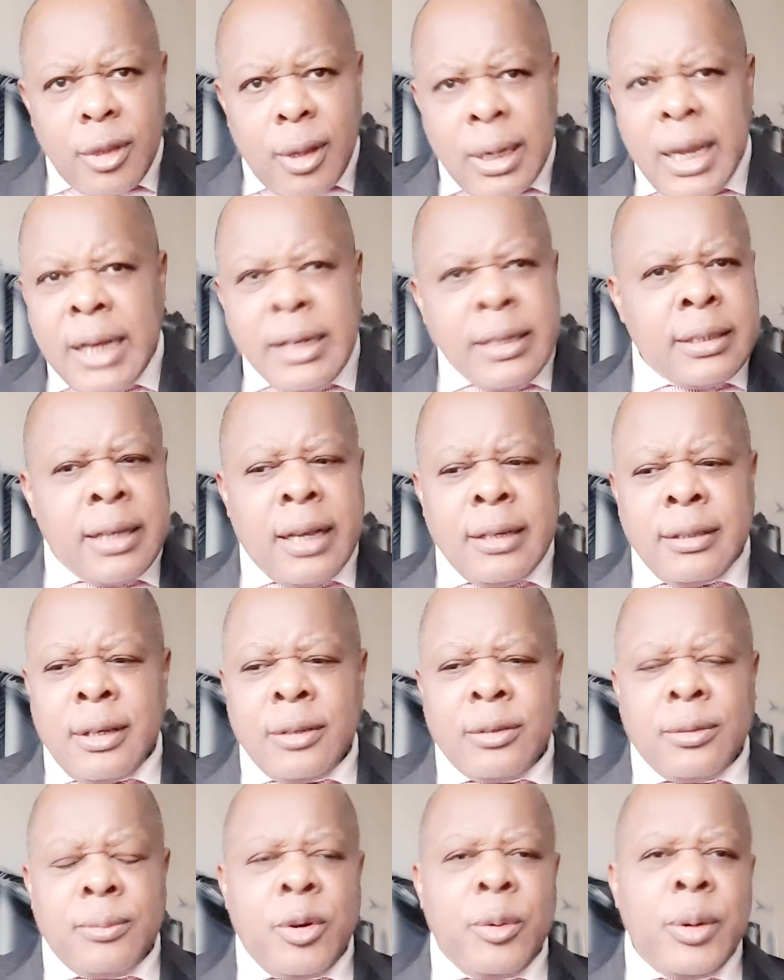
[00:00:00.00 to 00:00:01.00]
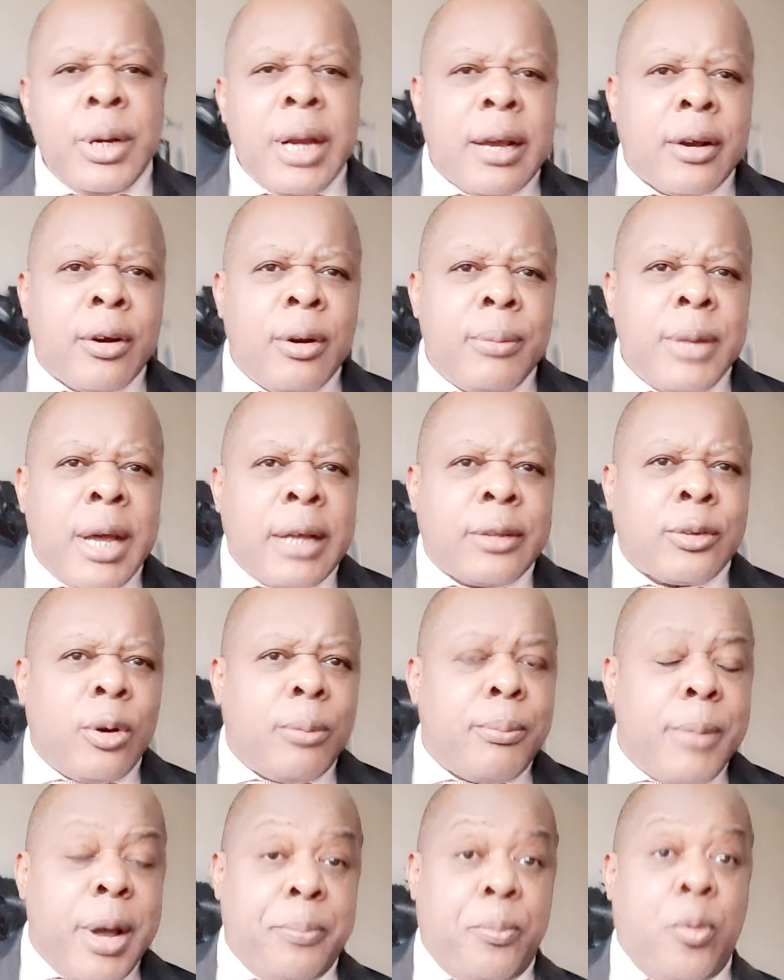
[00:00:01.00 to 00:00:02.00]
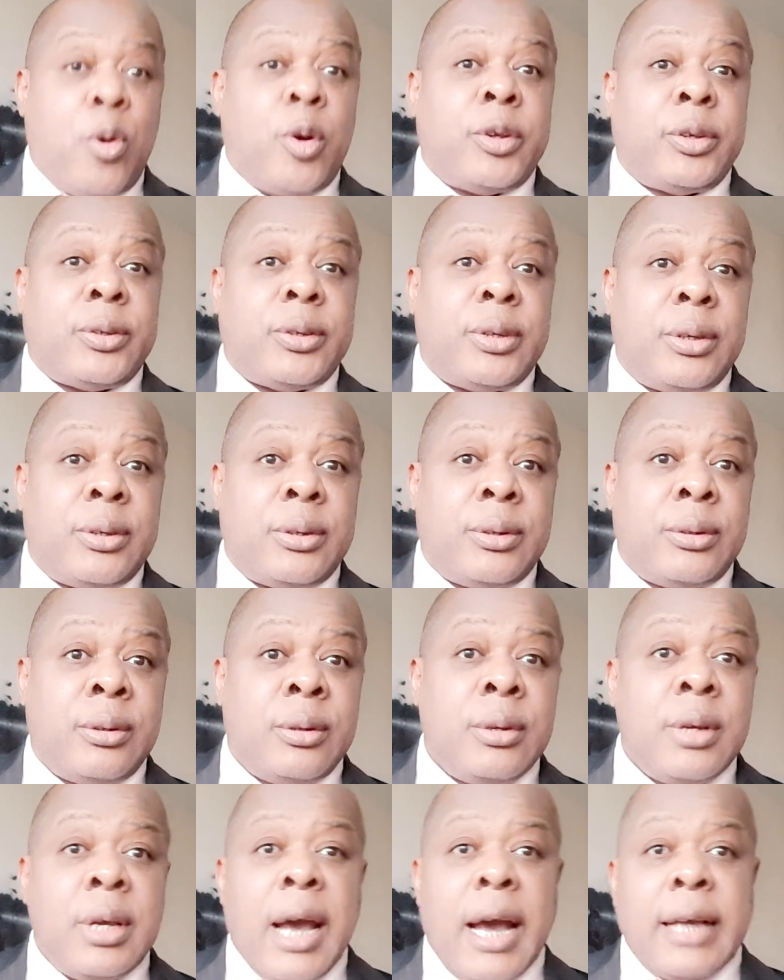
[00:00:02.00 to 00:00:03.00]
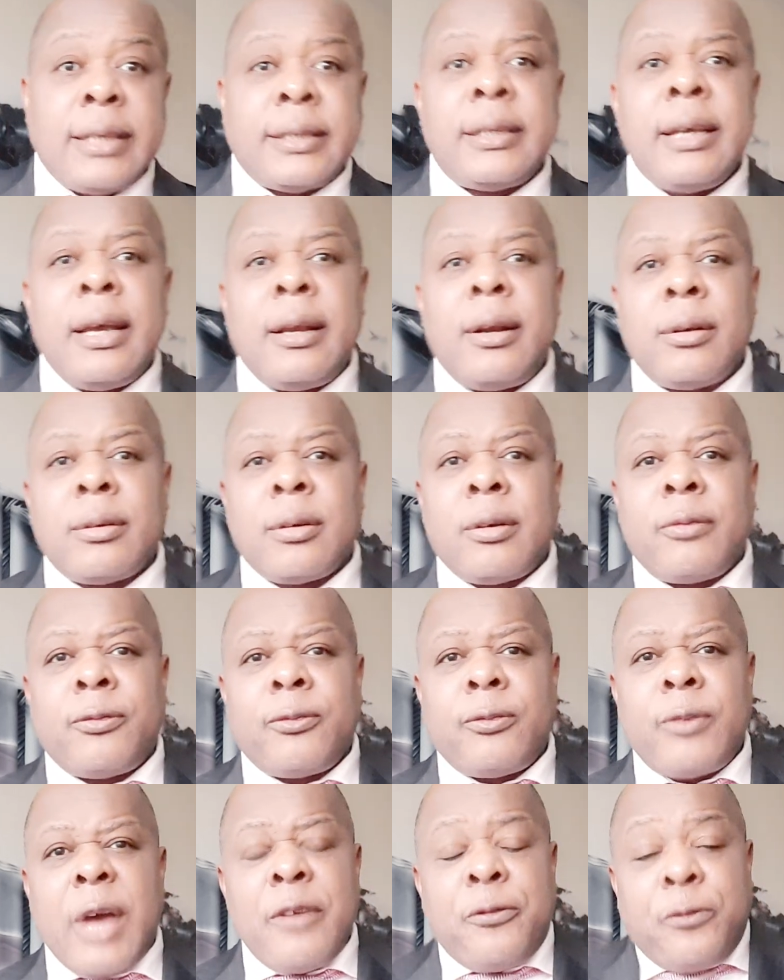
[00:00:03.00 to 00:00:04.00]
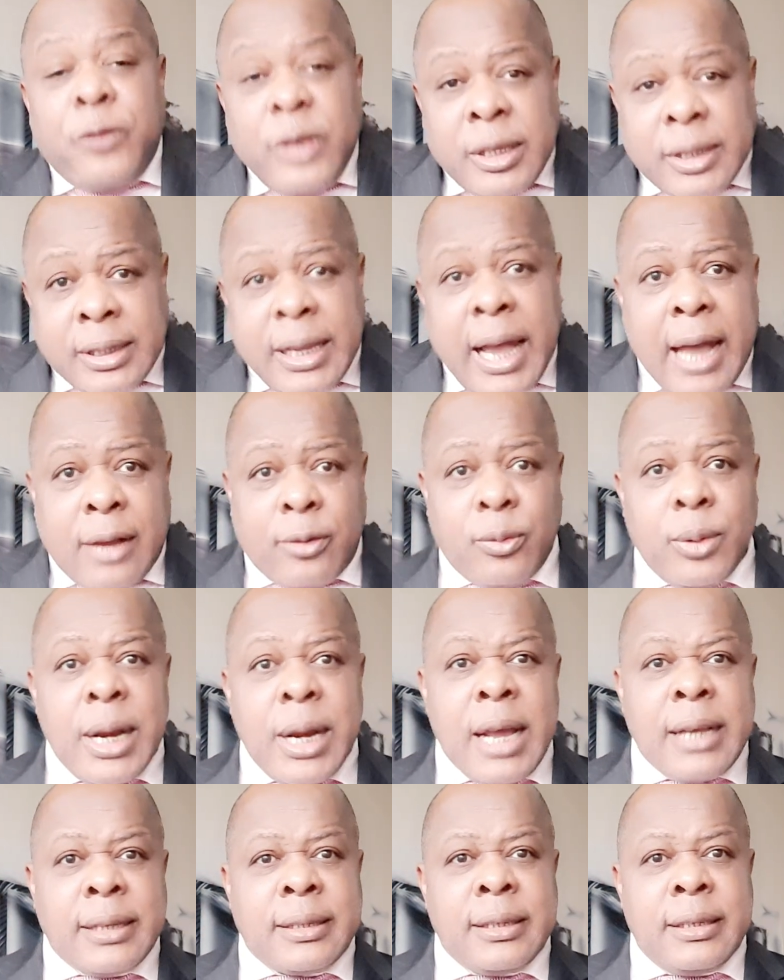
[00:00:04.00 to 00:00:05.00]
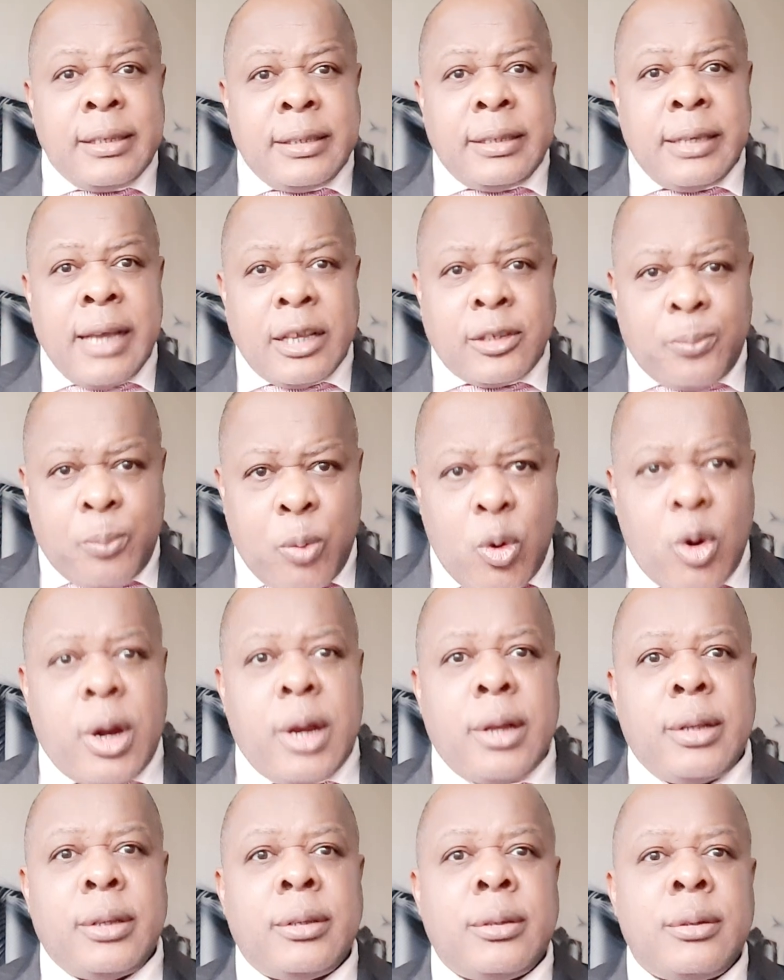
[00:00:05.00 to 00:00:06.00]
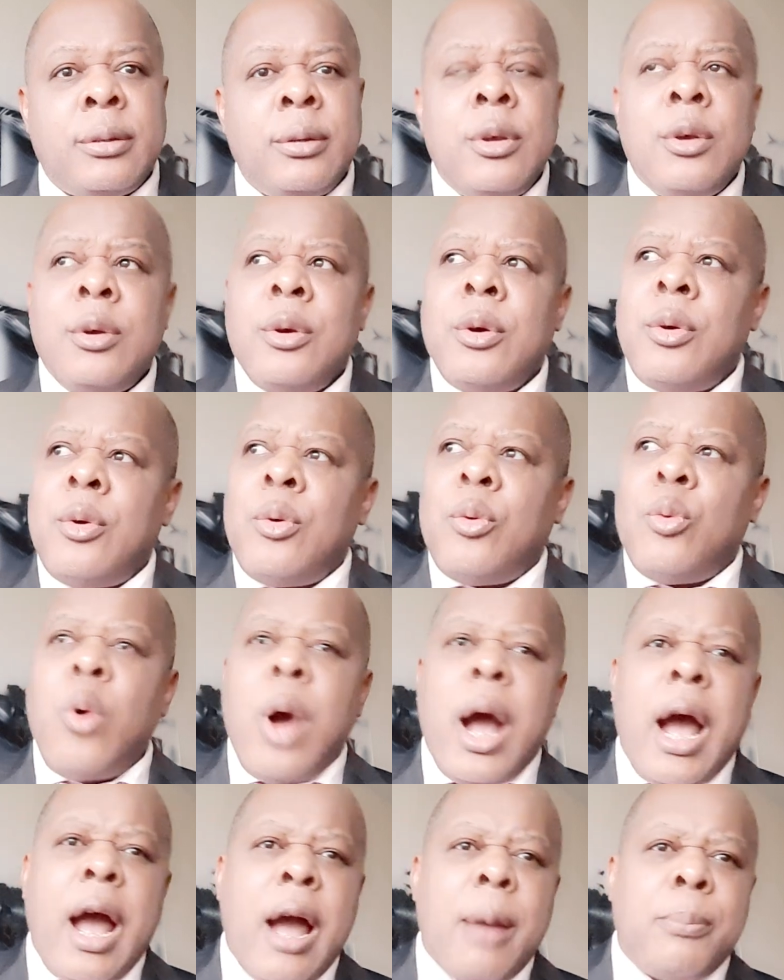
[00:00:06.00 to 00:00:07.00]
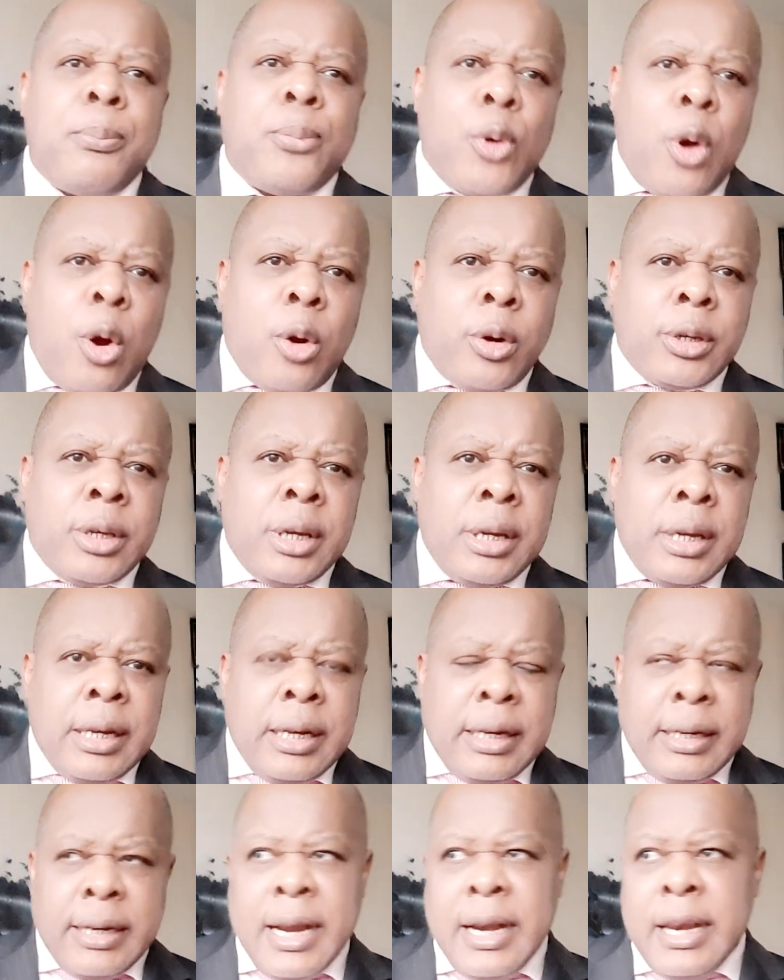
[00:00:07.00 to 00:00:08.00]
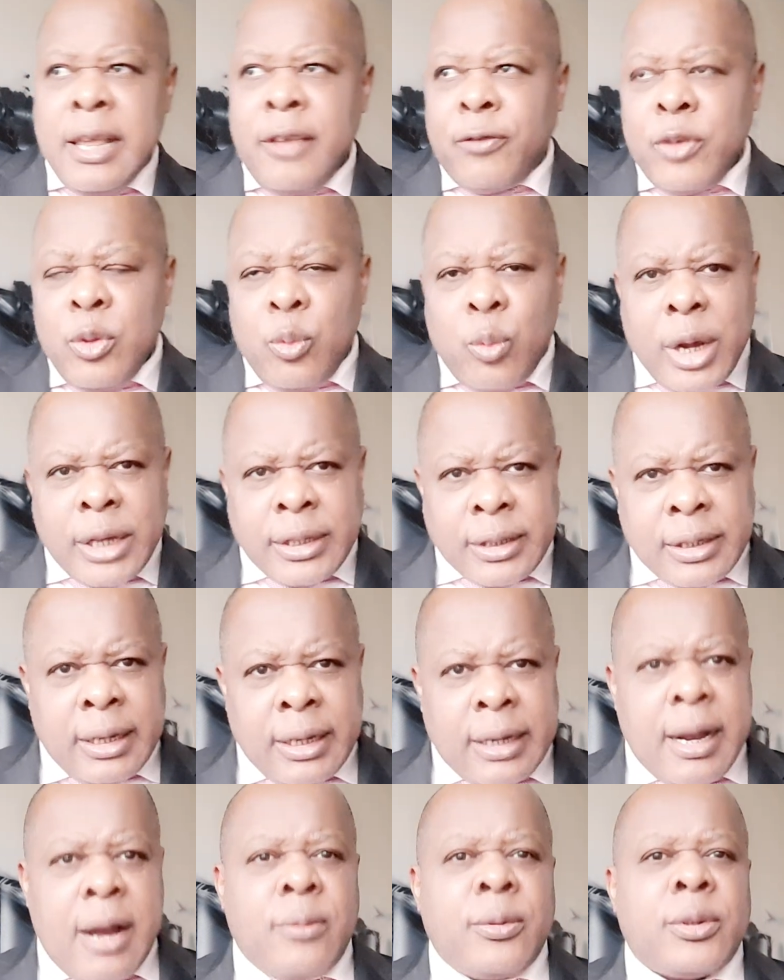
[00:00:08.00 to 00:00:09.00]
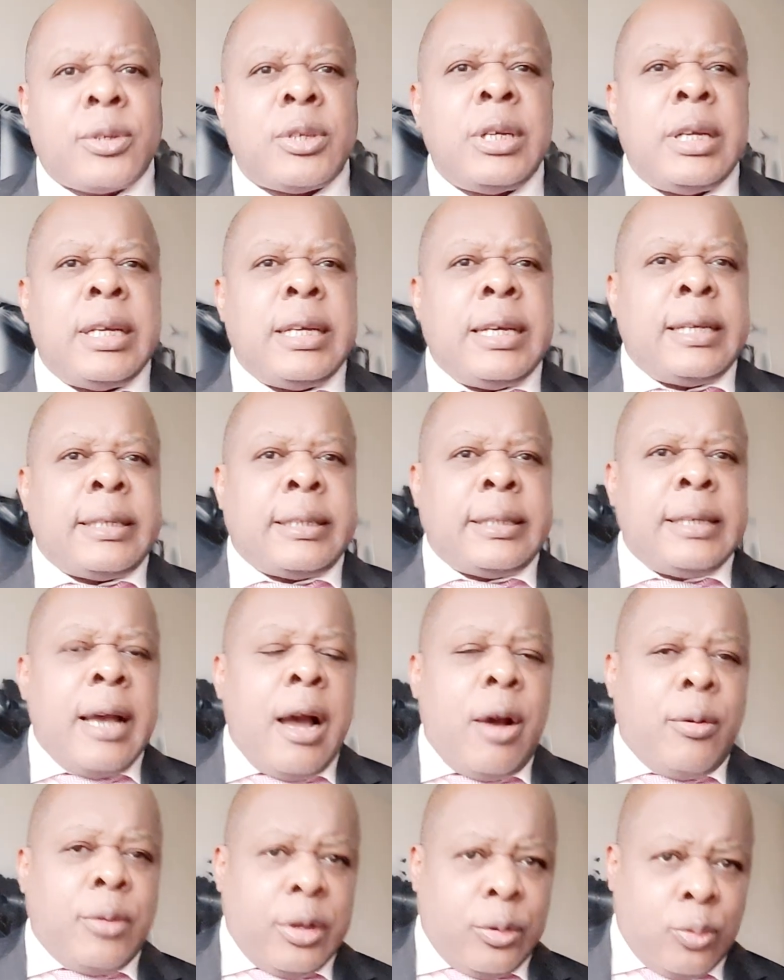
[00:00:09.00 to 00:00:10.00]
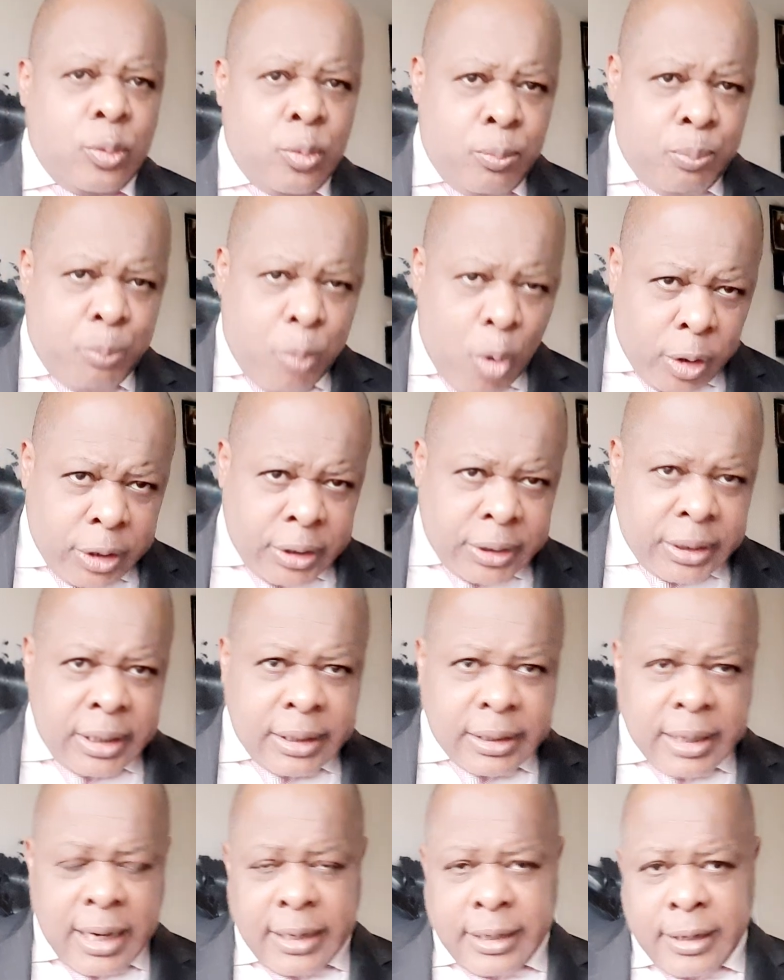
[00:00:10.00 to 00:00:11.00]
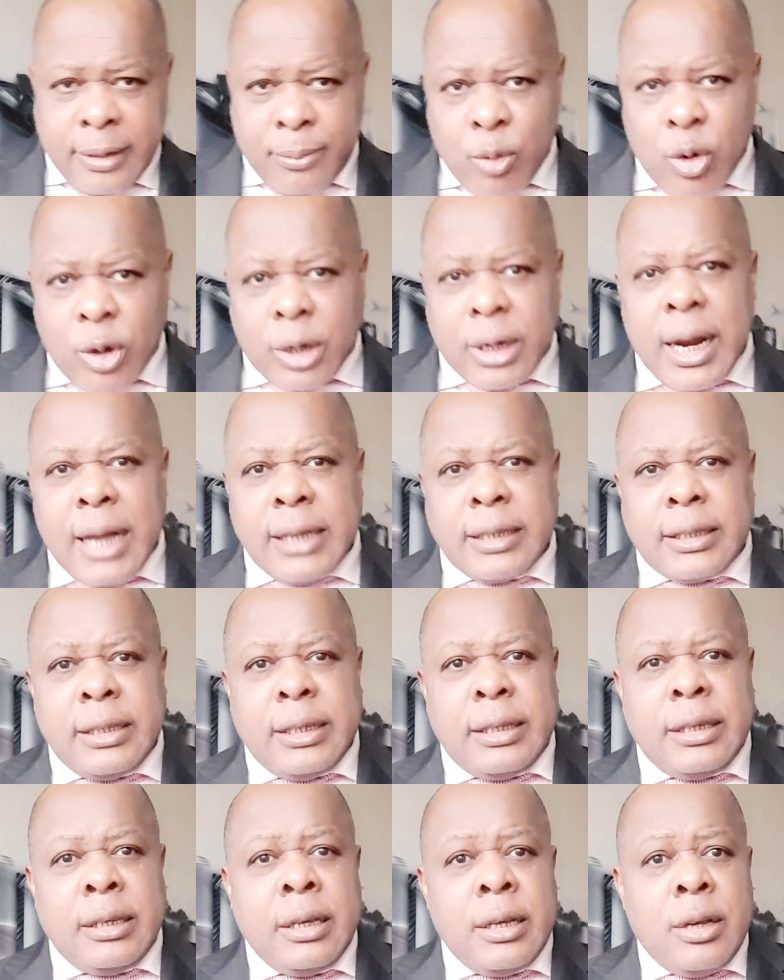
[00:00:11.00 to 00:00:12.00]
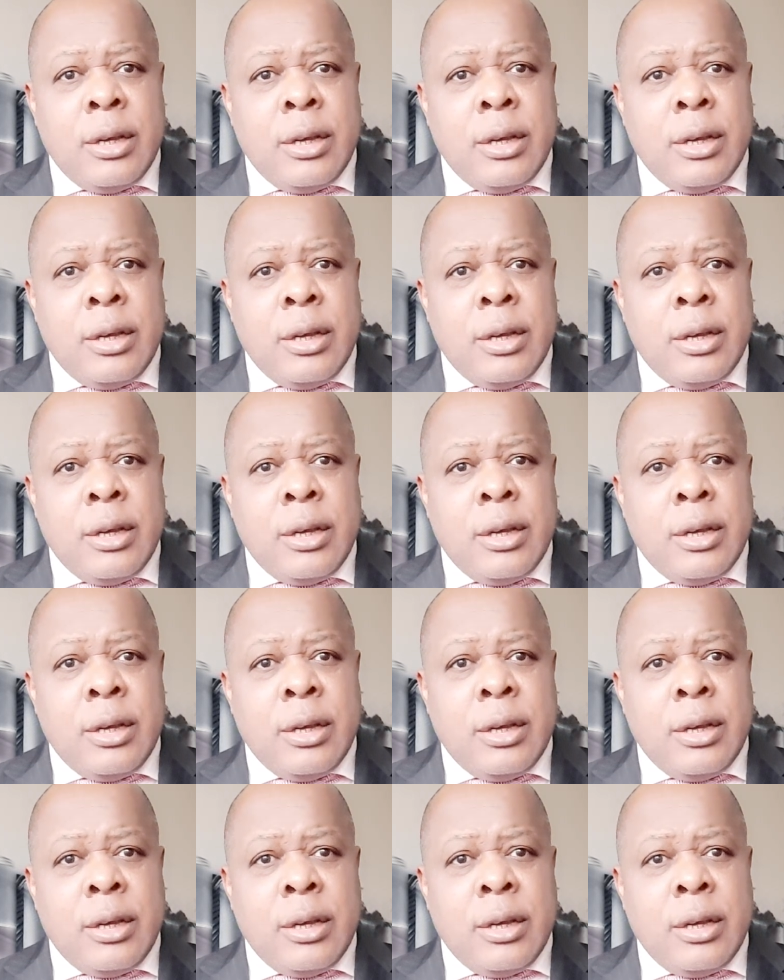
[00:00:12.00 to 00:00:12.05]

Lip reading: Ladies and gentlemen, when I come here, I talk my politics. I feel sad when I see diasporans who are abroad. They live in Western countries, they see how they do politics and democracy,